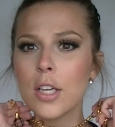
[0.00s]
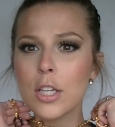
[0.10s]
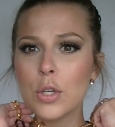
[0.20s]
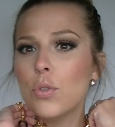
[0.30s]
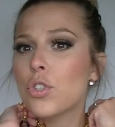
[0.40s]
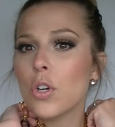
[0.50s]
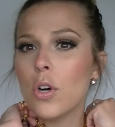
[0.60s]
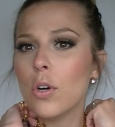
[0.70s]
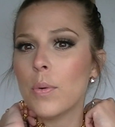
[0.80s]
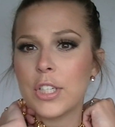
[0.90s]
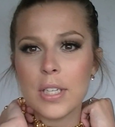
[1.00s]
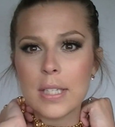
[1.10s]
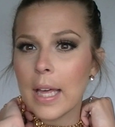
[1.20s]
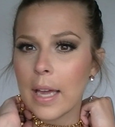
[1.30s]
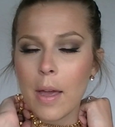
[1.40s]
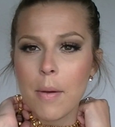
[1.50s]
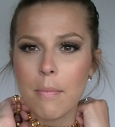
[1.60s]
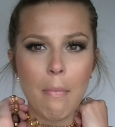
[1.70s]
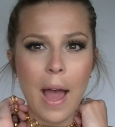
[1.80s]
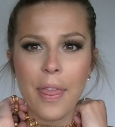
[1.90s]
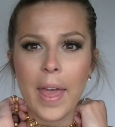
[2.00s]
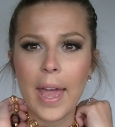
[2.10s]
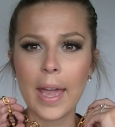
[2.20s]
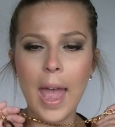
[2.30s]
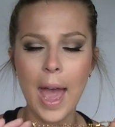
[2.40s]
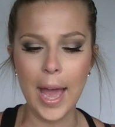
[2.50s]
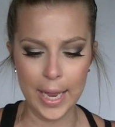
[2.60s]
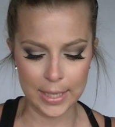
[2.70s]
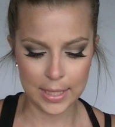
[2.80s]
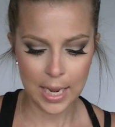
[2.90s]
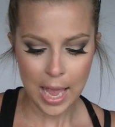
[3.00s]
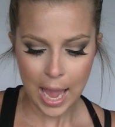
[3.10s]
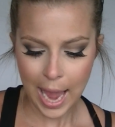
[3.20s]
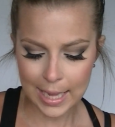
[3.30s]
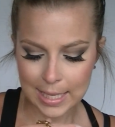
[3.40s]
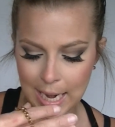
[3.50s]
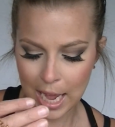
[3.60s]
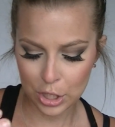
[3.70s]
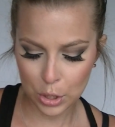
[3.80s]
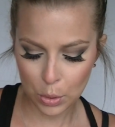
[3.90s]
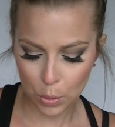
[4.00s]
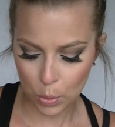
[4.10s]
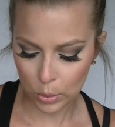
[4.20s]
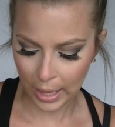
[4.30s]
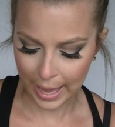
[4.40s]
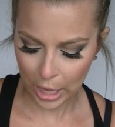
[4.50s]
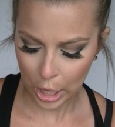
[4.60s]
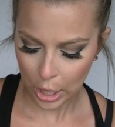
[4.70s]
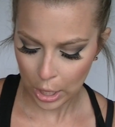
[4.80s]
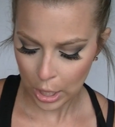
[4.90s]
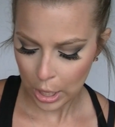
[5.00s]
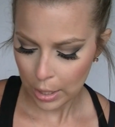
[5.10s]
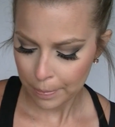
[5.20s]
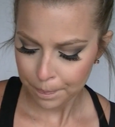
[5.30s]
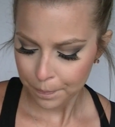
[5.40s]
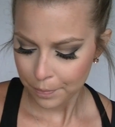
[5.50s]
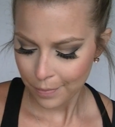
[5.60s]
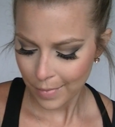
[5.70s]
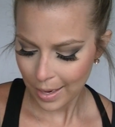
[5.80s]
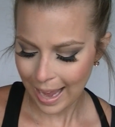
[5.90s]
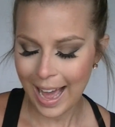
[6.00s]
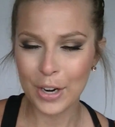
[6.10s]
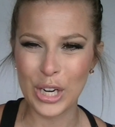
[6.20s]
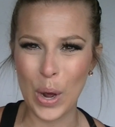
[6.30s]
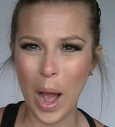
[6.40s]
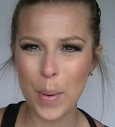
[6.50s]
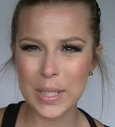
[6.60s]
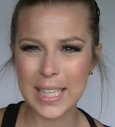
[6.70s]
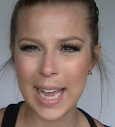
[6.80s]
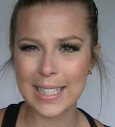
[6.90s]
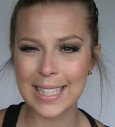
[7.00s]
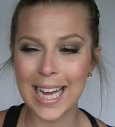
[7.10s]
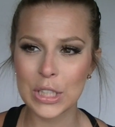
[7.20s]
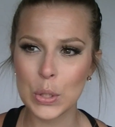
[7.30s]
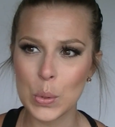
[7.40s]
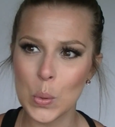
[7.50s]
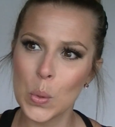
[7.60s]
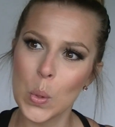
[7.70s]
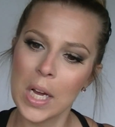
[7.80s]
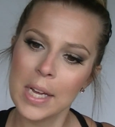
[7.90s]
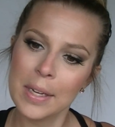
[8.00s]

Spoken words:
neutral, which is like my thing, and it's not too like, I don't know, I would say it's not too